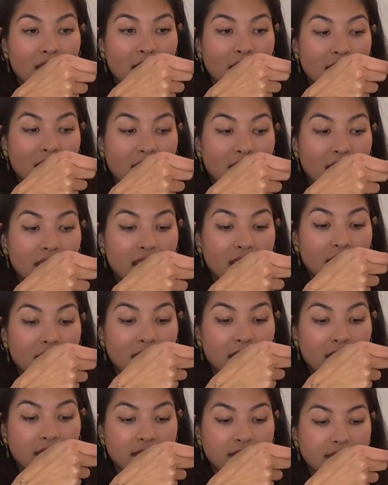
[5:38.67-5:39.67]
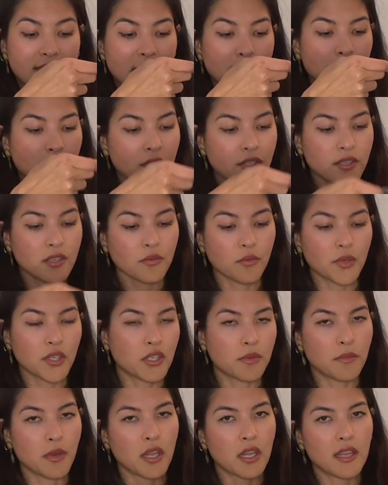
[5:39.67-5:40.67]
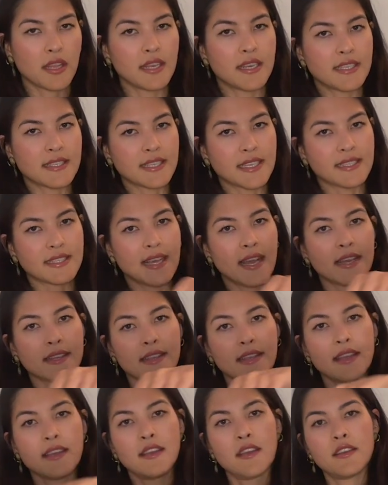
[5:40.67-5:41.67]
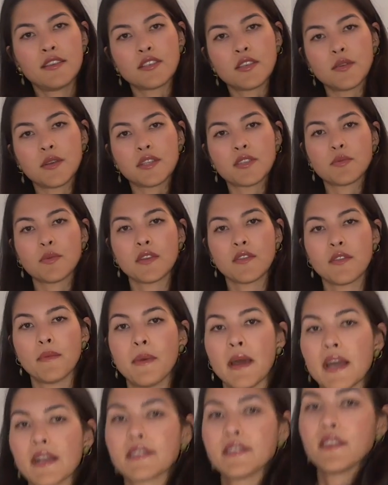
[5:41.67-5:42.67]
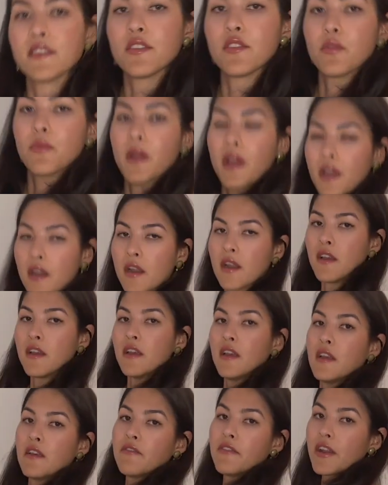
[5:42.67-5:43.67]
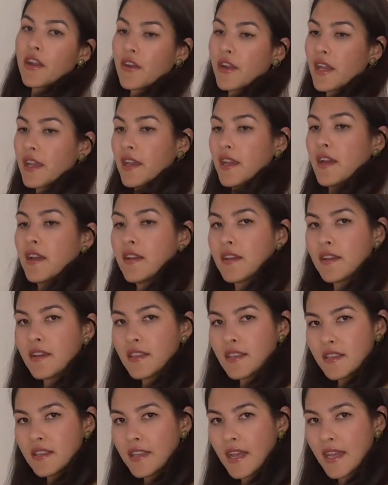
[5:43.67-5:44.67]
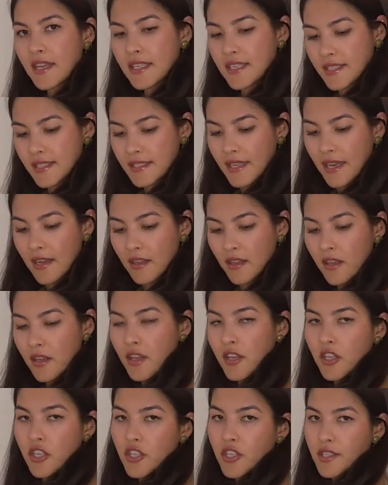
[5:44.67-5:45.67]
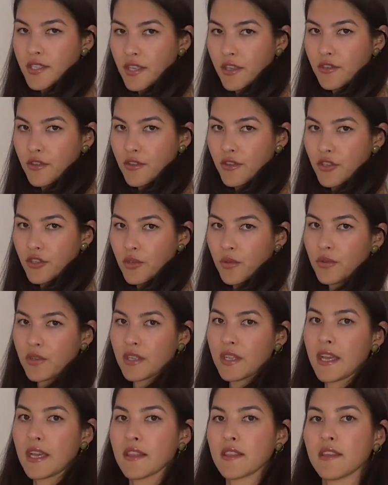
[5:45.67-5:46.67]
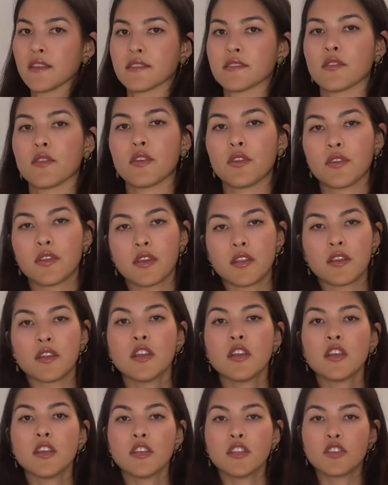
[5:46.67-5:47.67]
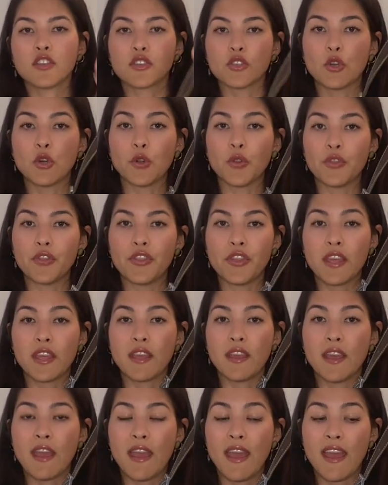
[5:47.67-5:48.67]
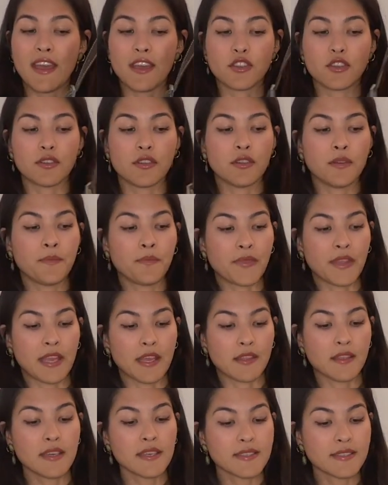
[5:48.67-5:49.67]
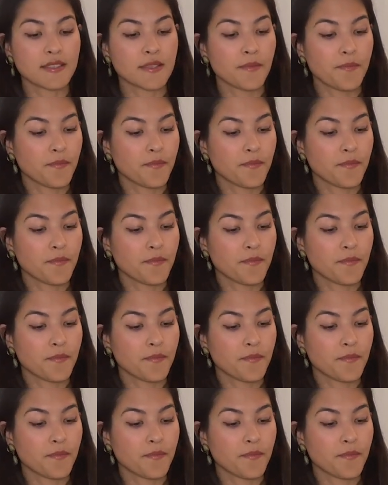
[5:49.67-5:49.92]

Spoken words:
It is, I'm not sure which model it is exactly, so it's one of the bags that you wear very 90s style, just under the shoulder like this, or you can just hold the handle like this.